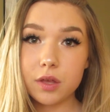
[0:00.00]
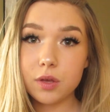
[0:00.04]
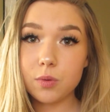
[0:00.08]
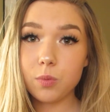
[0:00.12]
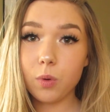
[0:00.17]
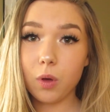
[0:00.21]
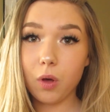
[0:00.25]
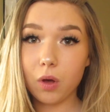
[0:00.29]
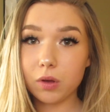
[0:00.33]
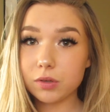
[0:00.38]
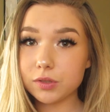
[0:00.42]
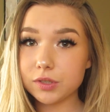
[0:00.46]
You
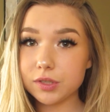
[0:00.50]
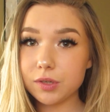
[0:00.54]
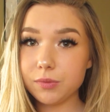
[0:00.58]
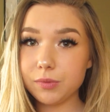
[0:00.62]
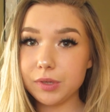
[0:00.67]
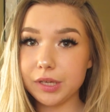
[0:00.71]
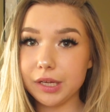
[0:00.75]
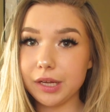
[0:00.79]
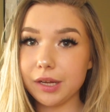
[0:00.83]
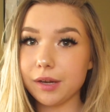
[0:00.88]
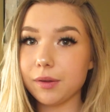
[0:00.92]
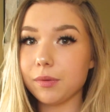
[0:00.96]
will also
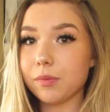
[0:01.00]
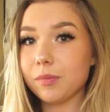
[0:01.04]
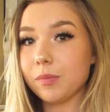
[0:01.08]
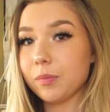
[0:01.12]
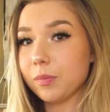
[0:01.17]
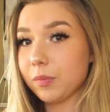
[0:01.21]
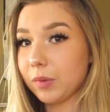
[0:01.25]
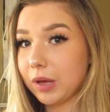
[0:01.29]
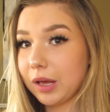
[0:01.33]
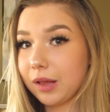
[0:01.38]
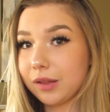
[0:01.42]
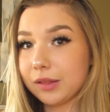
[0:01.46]
need
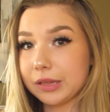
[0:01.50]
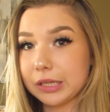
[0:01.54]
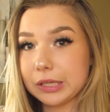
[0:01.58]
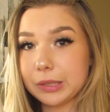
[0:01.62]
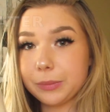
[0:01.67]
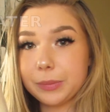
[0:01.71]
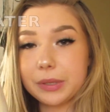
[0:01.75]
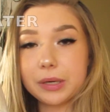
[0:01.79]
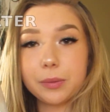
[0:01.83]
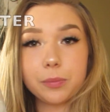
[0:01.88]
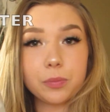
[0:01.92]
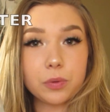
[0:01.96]
a
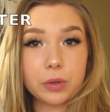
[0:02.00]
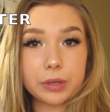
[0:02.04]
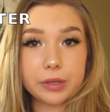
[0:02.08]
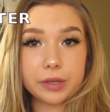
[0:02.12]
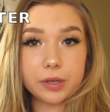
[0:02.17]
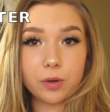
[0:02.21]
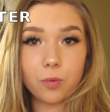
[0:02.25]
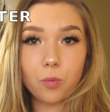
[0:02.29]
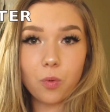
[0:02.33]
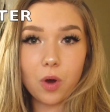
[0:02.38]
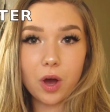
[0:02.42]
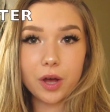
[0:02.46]
little bit of
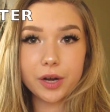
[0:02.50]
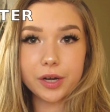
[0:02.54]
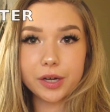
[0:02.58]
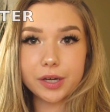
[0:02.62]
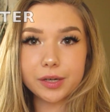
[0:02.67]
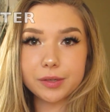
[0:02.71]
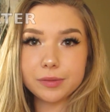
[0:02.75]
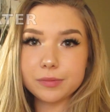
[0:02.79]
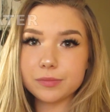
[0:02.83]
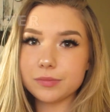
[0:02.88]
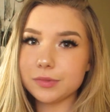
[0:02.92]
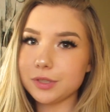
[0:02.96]
boiling
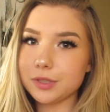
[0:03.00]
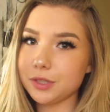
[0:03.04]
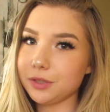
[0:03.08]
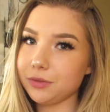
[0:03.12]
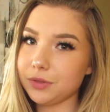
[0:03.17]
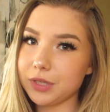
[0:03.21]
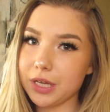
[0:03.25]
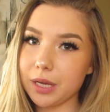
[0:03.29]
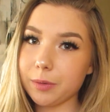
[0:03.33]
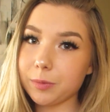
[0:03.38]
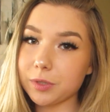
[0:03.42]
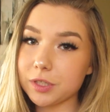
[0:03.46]
water, 2
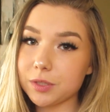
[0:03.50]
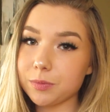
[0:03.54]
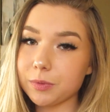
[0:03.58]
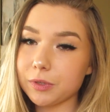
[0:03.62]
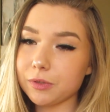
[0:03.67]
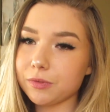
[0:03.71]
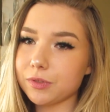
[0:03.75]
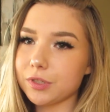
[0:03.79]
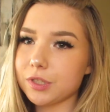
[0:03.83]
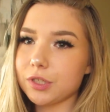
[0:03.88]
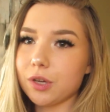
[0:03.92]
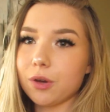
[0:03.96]

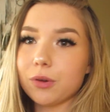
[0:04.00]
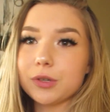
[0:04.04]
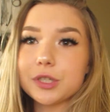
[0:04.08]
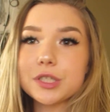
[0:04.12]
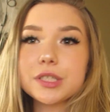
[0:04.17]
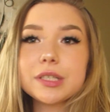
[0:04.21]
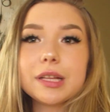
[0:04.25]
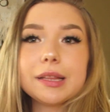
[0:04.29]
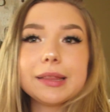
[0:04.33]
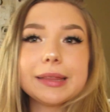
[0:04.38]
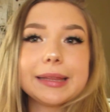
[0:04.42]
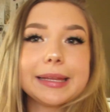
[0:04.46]
tablespoons, so
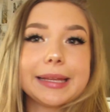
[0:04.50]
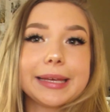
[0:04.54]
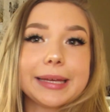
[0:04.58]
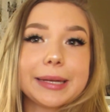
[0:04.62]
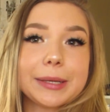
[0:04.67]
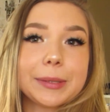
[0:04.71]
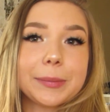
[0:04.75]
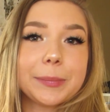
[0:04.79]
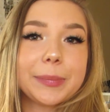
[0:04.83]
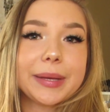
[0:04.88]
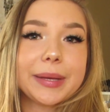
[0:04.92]
just a little